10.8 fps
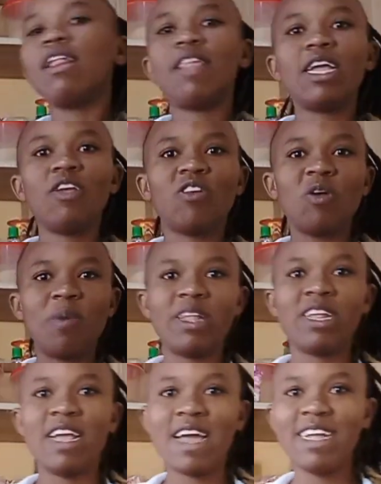Thank you so
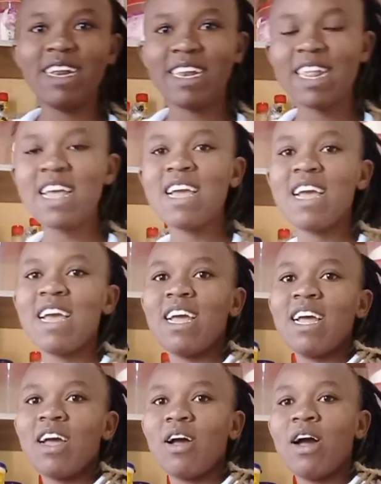much guys
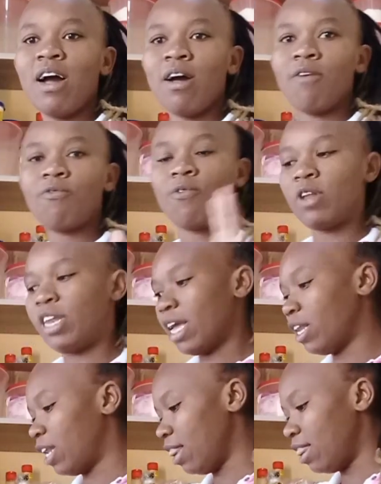for
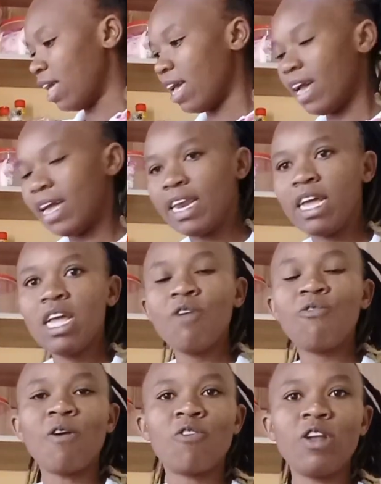staying till the end.
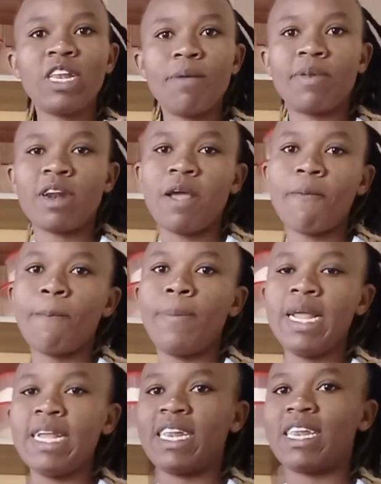If you have not subscribed,
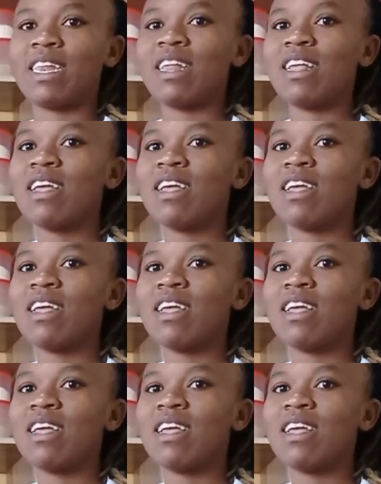please